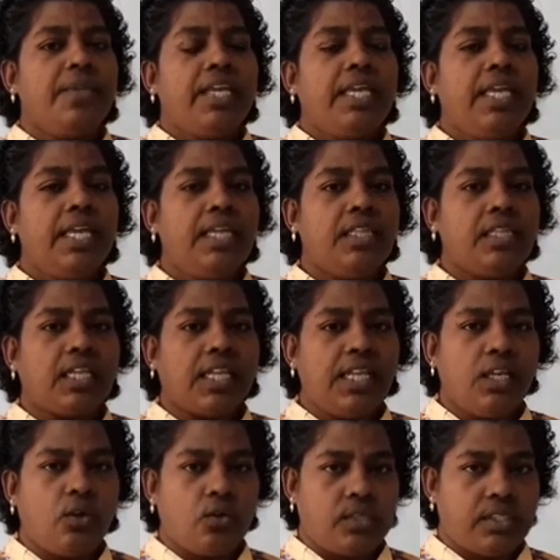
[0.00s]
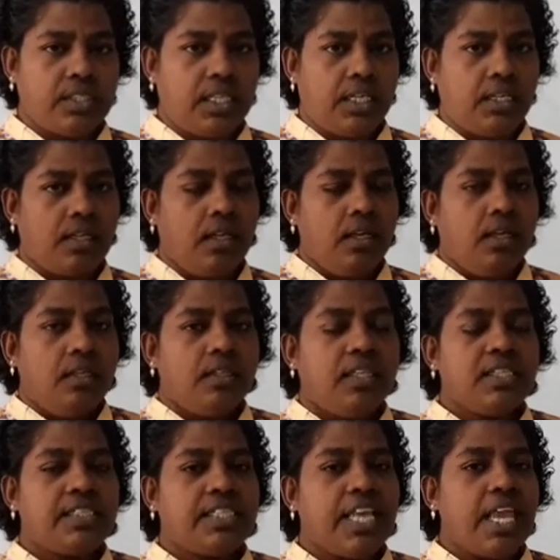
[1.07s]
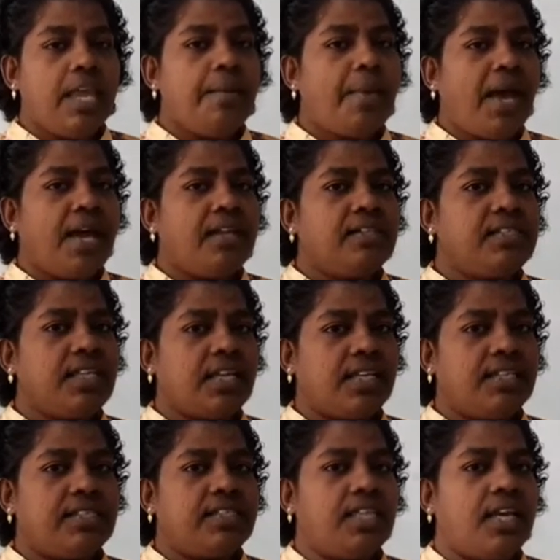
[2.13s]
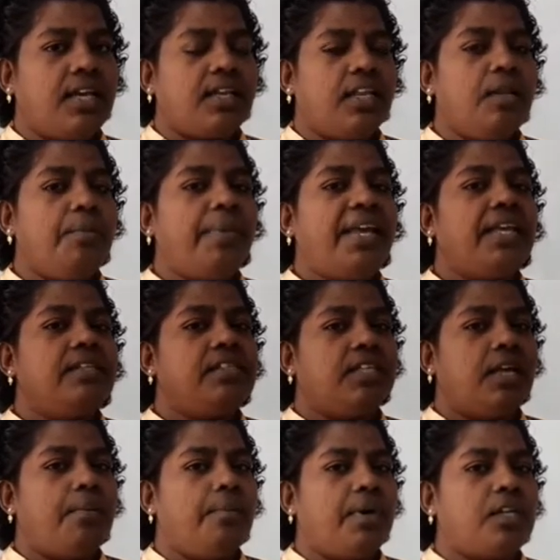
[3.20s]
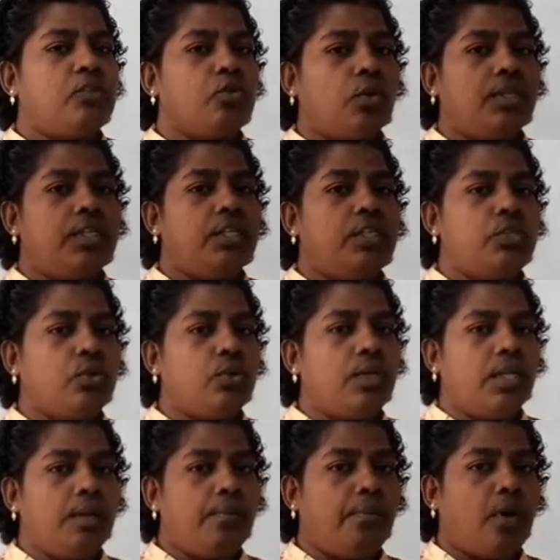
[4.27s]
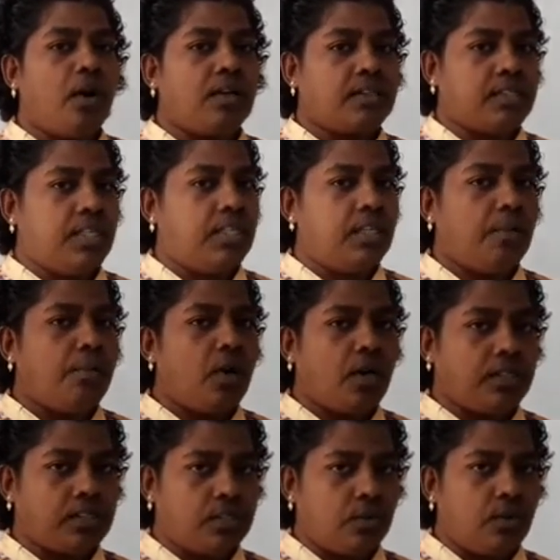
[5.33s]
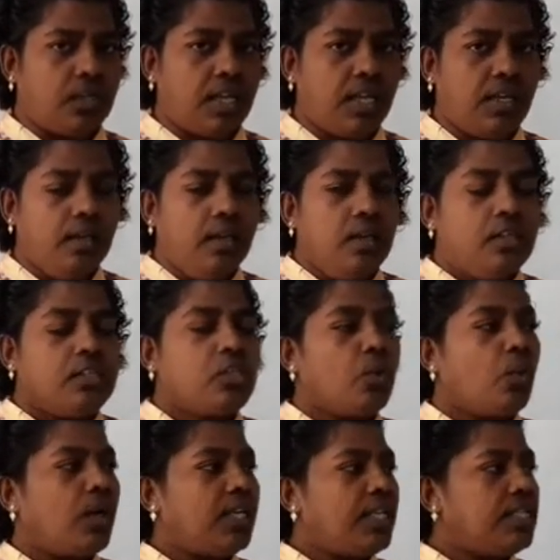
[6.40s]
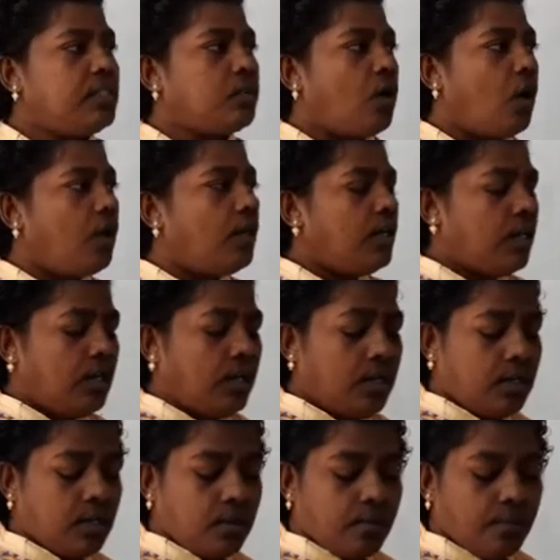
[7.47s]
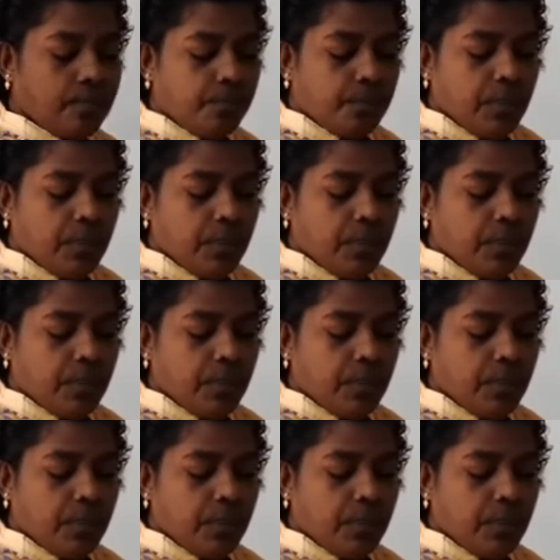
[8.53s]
E3 question. The same answer is there in page number 22 in the box. Okay. So what is contour